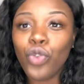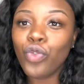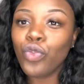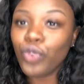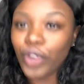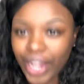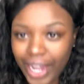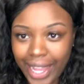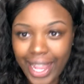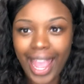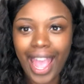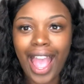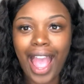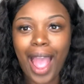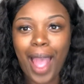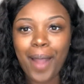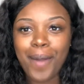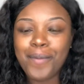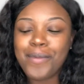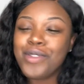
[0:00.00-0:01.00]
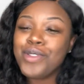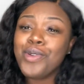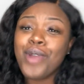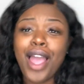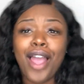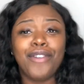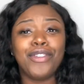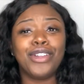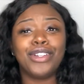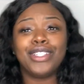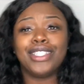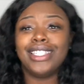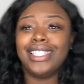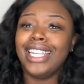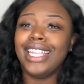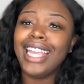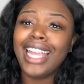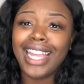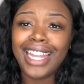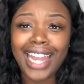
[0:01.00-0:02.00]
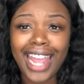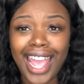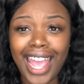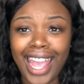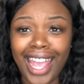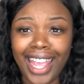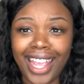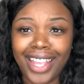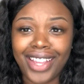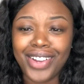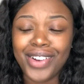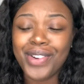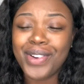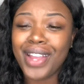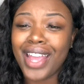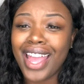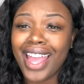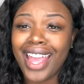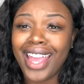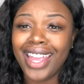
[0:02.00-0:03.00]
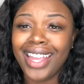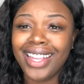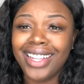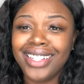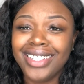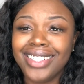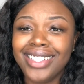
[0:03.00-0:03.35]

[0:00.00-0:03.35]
recap, you have your CNA, okay?